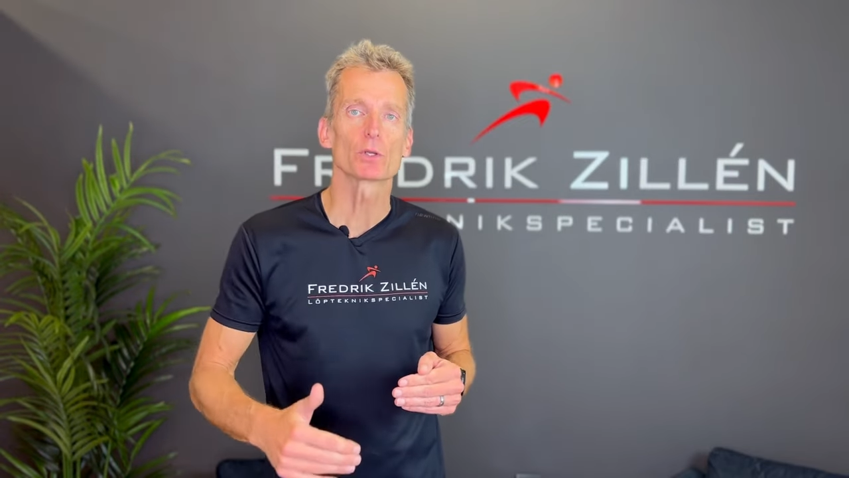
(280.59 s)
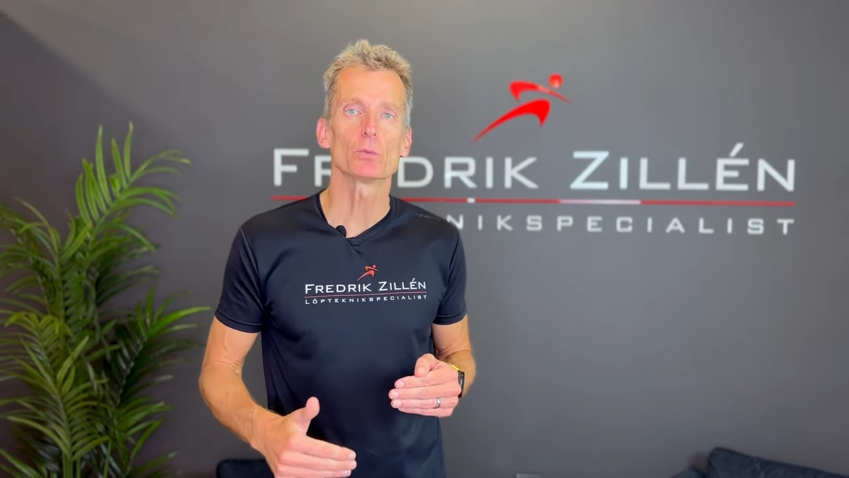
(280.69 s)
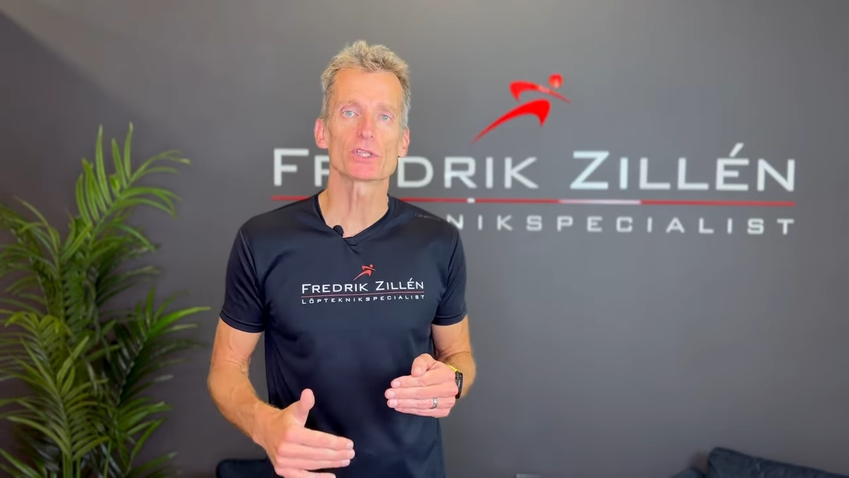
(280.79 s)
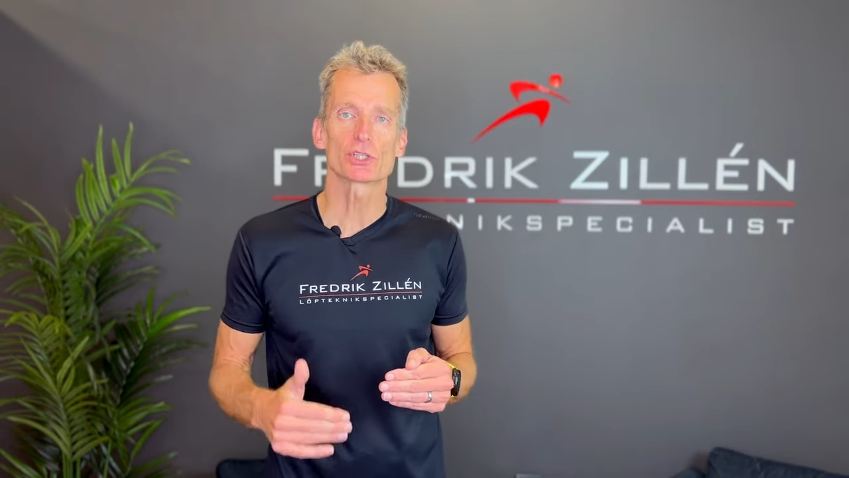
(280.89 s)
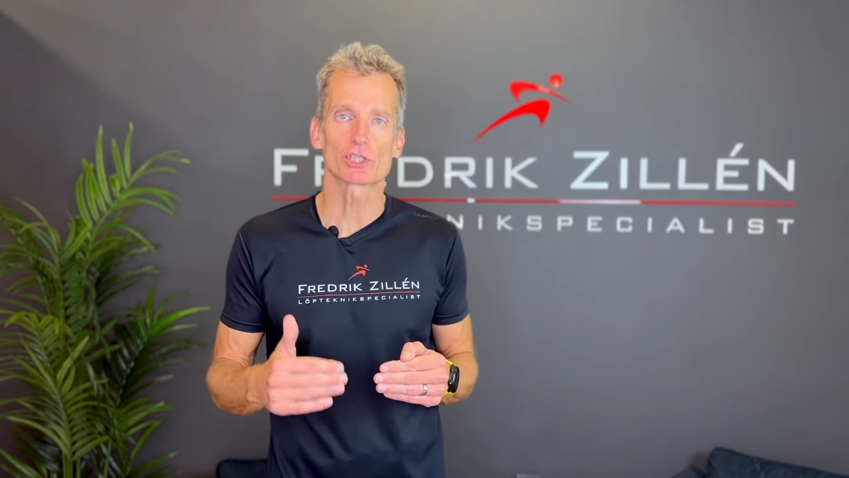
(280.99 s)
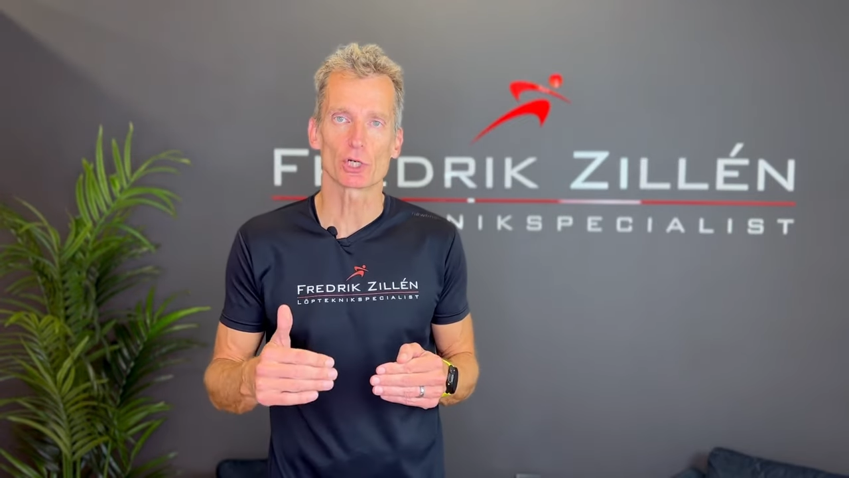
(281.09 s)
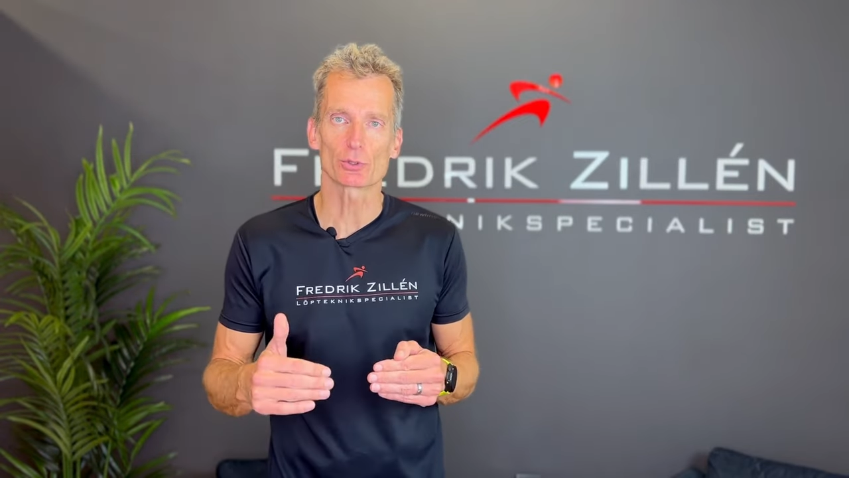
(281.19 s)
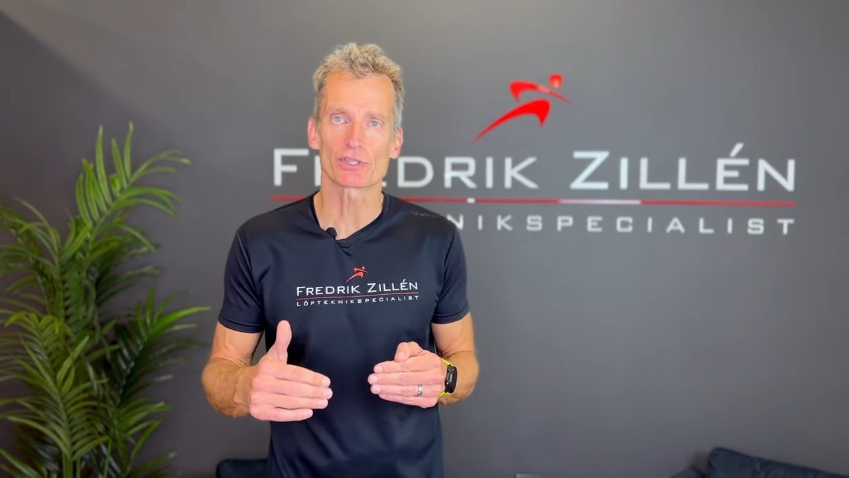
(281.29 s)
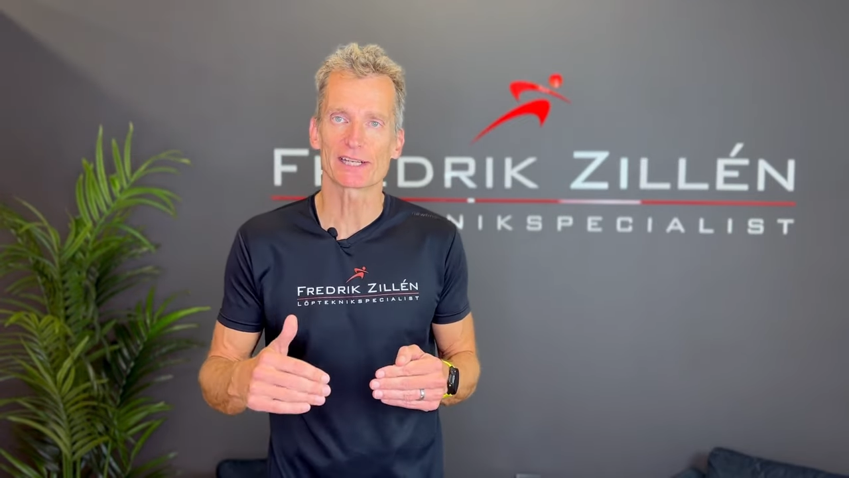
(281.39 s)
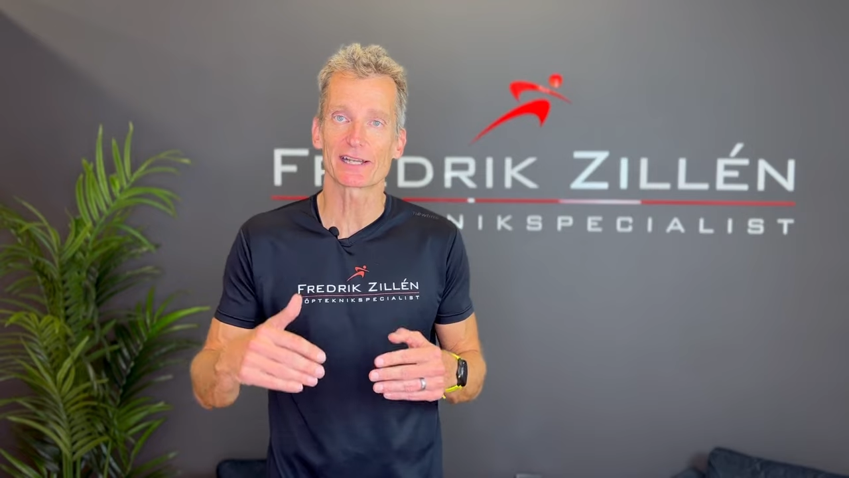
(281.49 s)
which
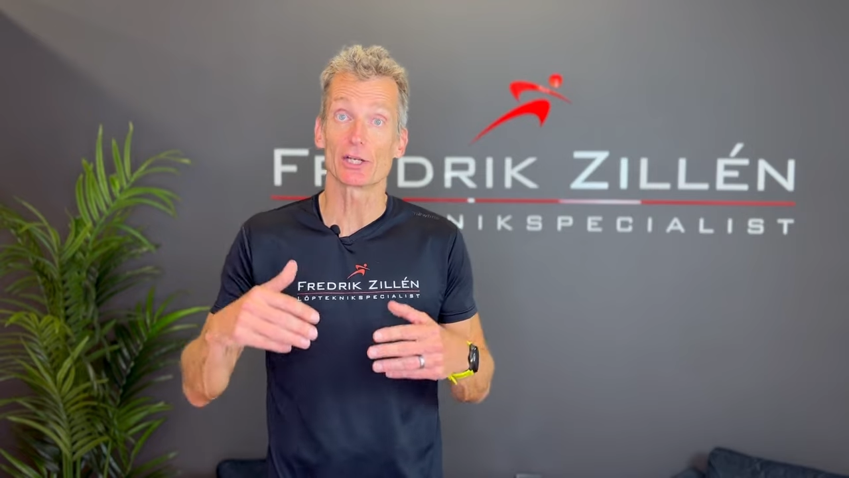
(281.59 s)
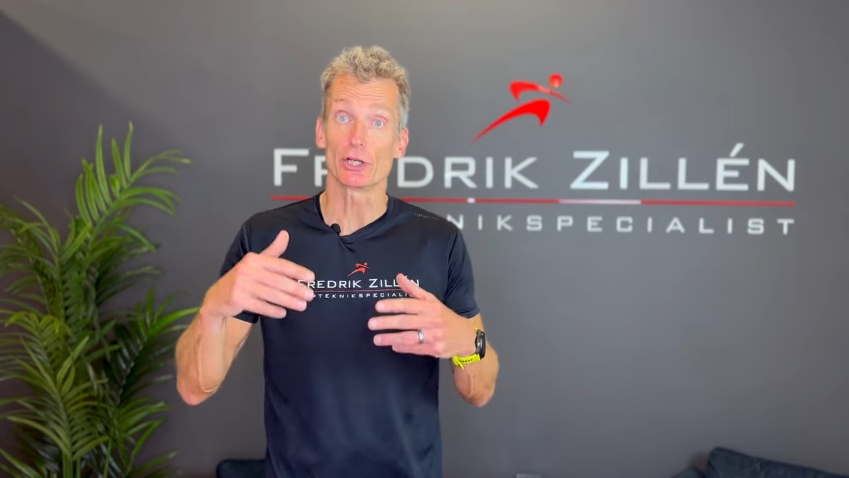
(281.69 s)
shows that